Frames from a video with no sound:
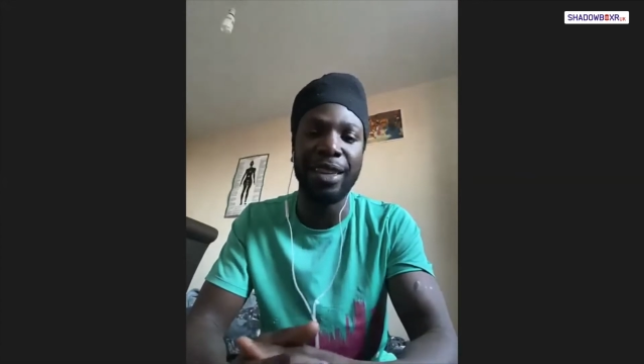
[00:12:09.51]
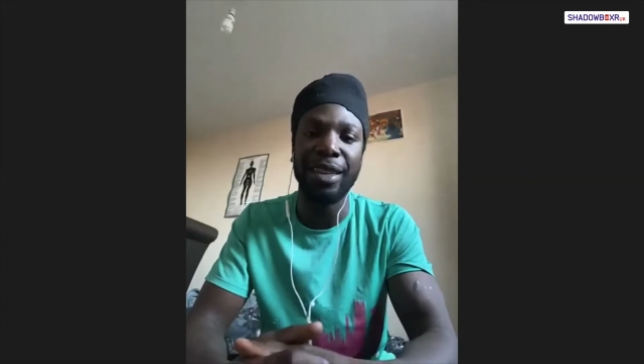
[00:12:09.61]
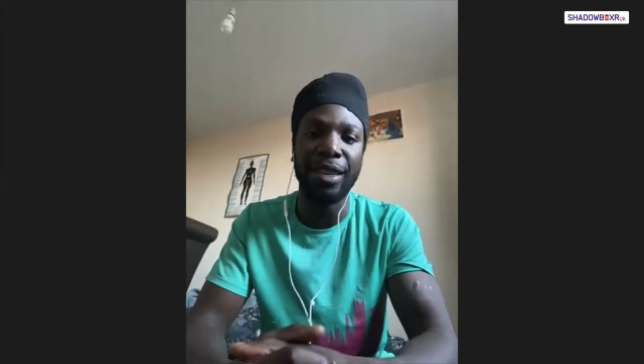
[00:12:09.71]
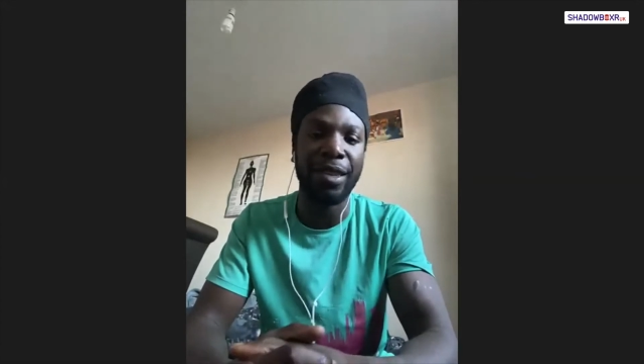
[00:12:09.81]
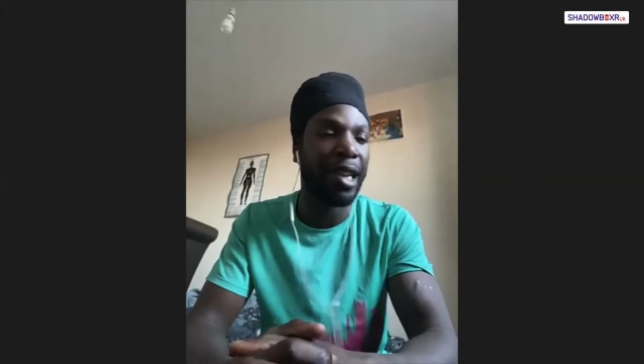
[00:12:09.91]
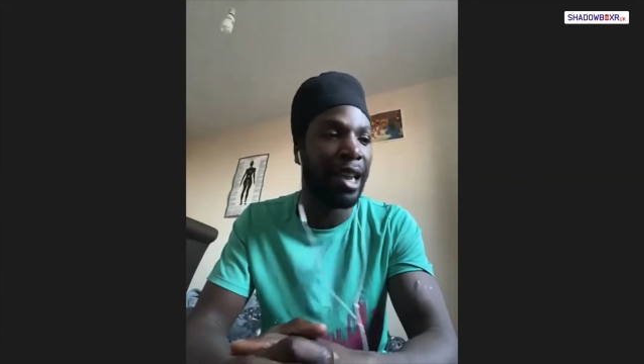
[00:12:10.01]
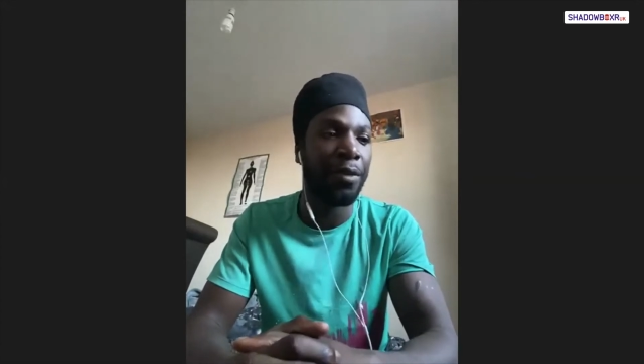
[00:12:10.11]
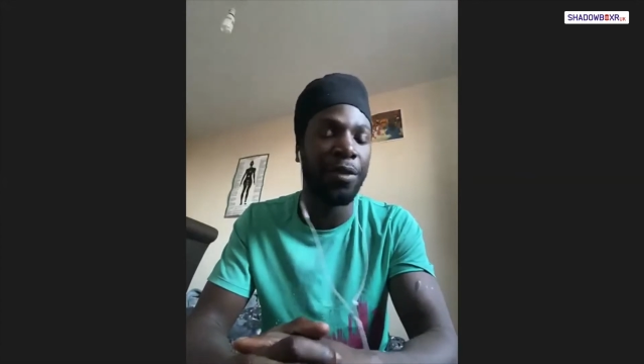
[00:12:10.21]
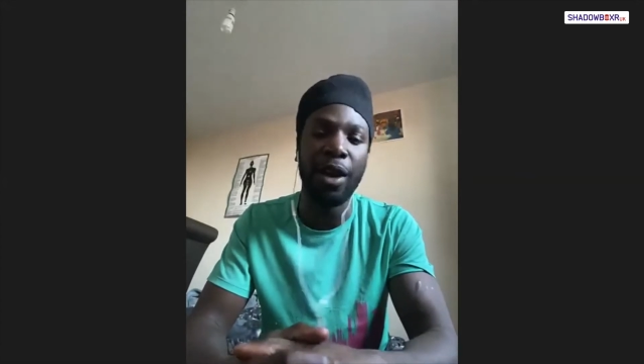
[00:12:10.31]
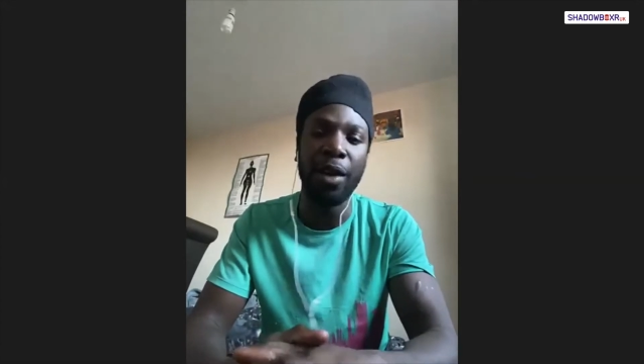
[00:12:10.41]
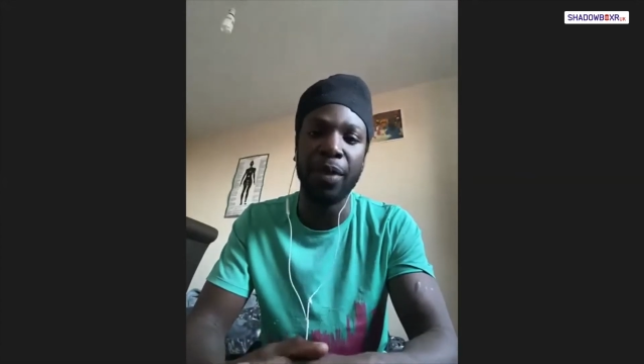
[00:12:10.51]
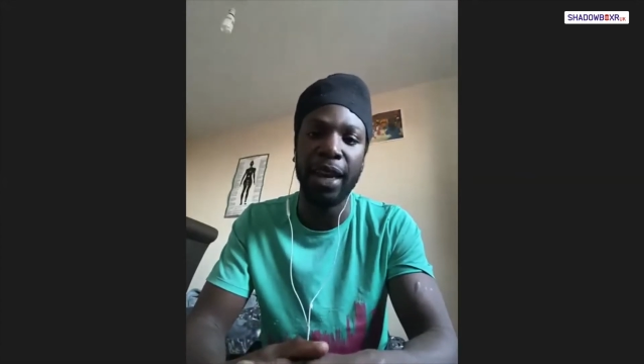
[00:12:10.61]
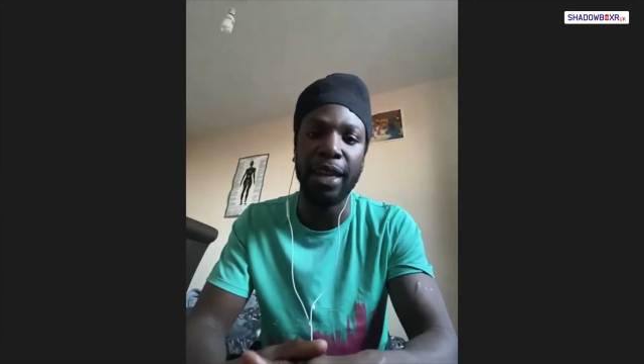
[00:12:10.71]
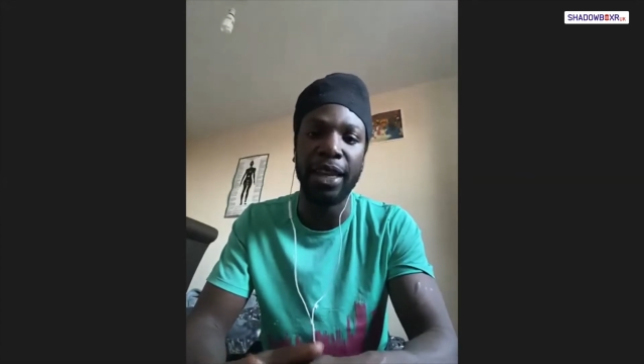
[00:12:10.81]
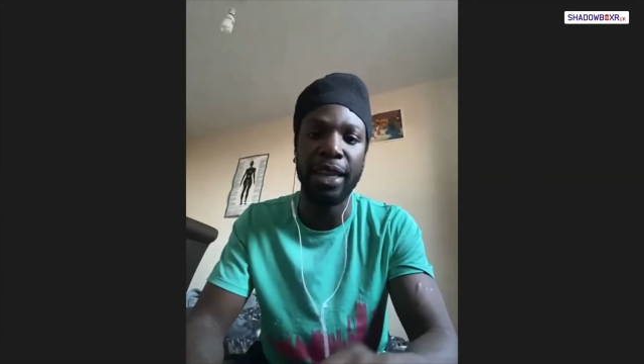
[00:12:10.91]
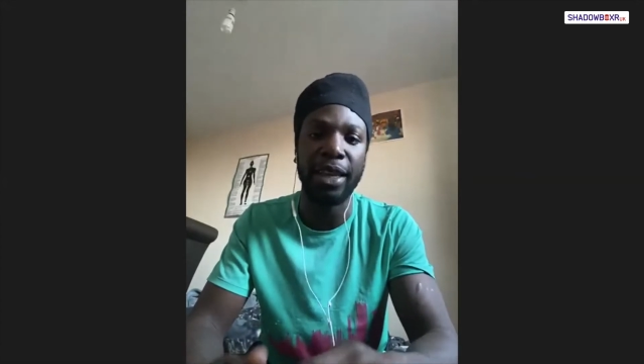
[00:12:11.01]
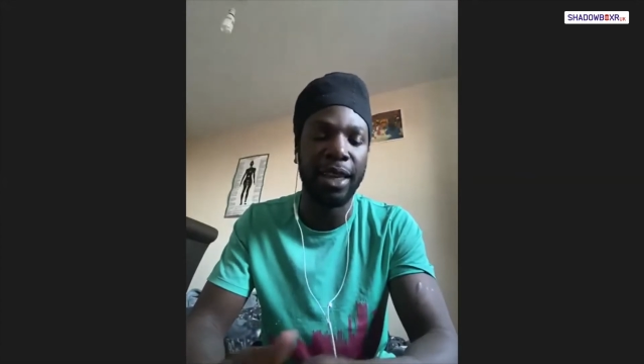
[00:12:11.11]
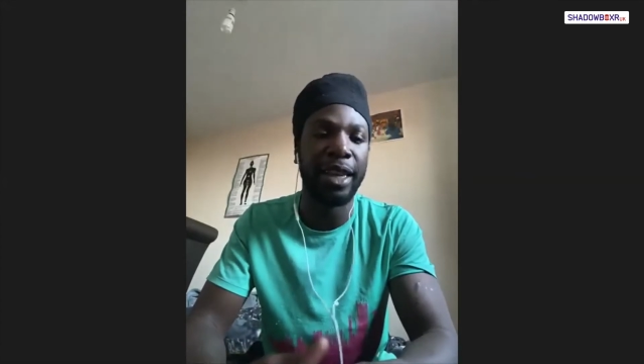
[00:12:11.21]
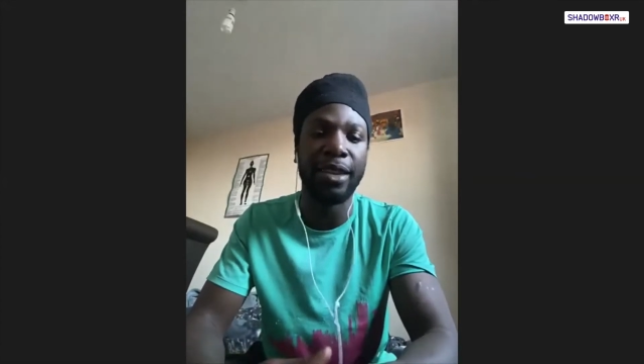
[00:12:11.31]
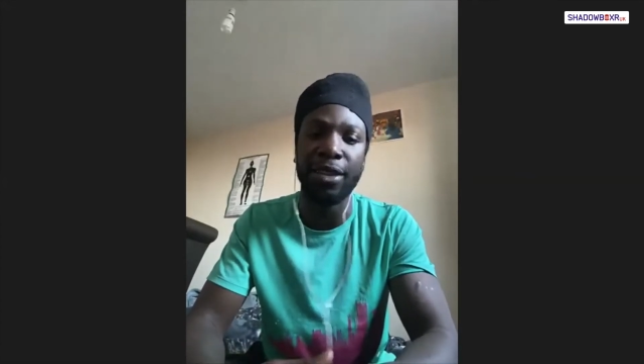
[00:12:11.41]
He's clever and he
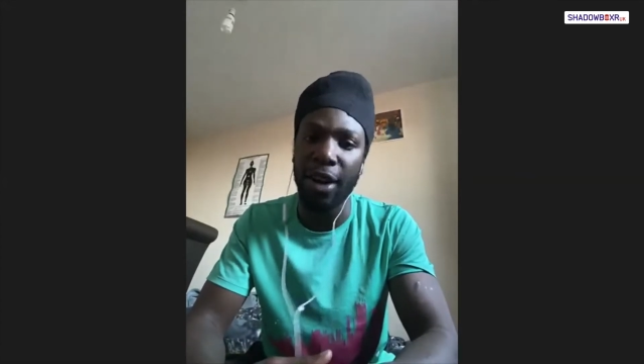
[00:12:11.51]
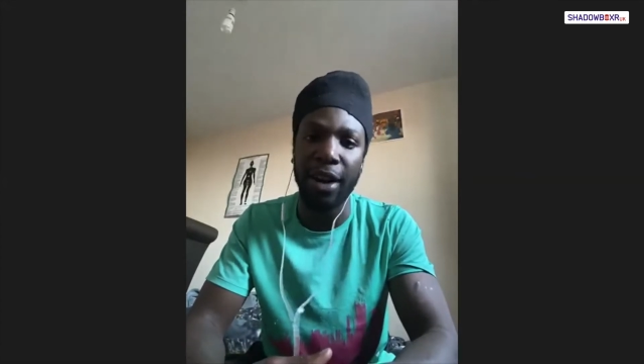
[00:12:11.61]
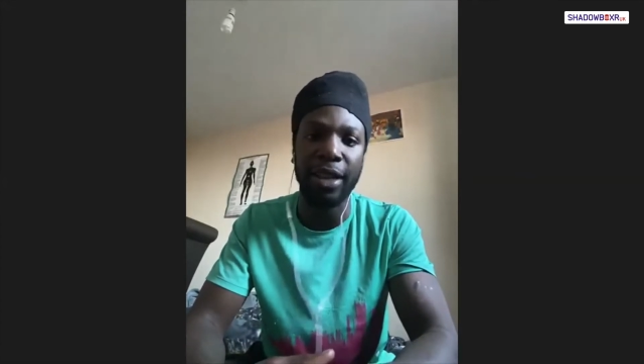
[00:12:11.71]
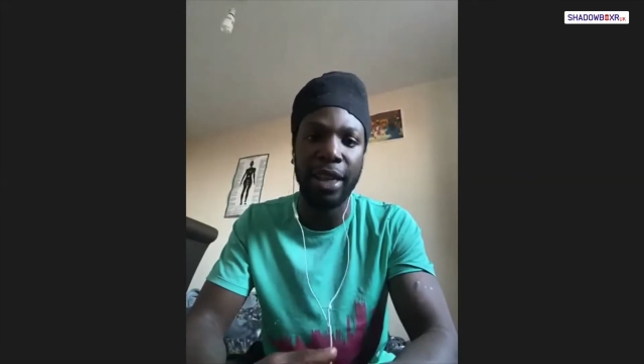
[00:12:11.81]
hits hard.